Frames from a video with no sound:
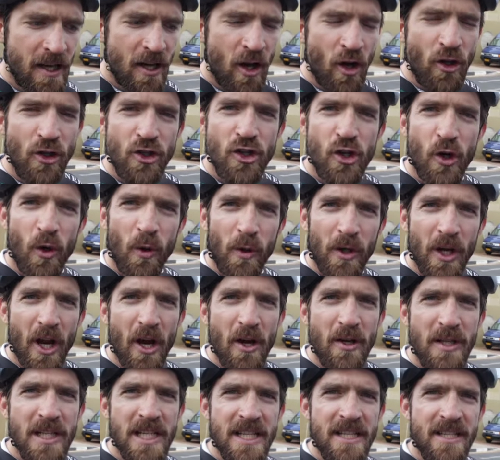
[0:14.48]
on short
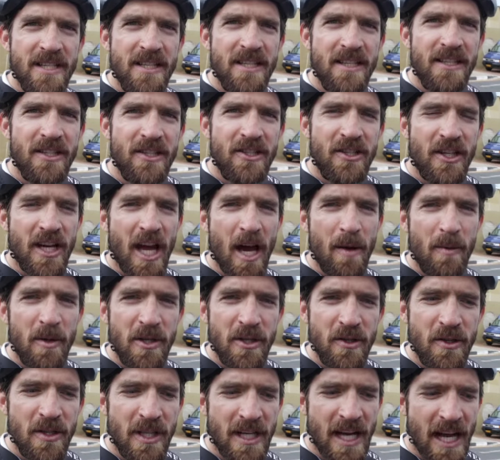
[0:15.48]
notice to come
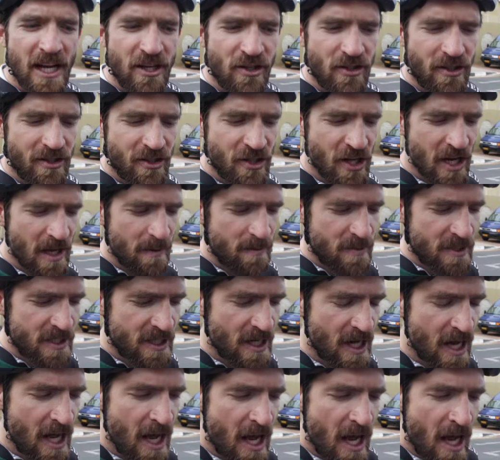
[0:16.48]
and do the National Champs
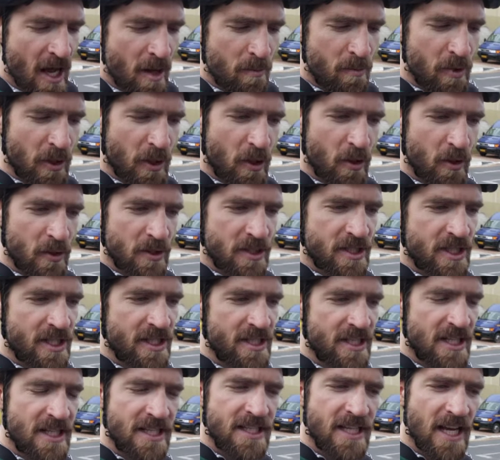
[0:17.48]
because
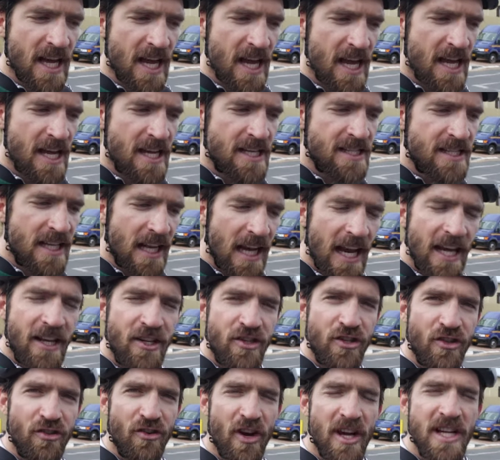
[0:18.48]
this is a
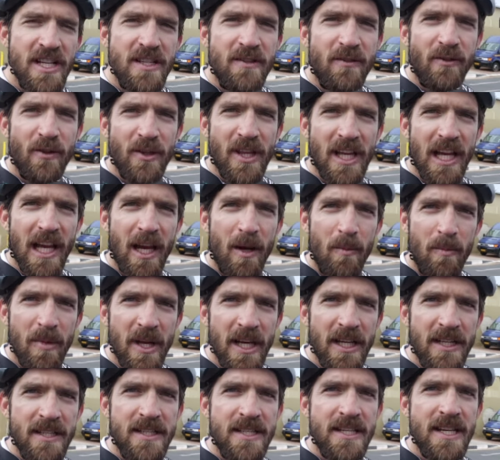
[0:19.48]
selection race for the
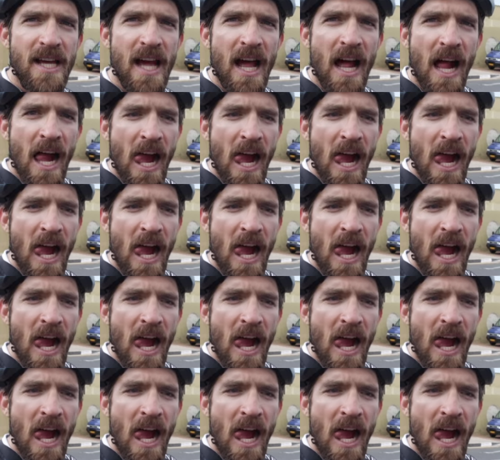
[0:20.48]
Olympics.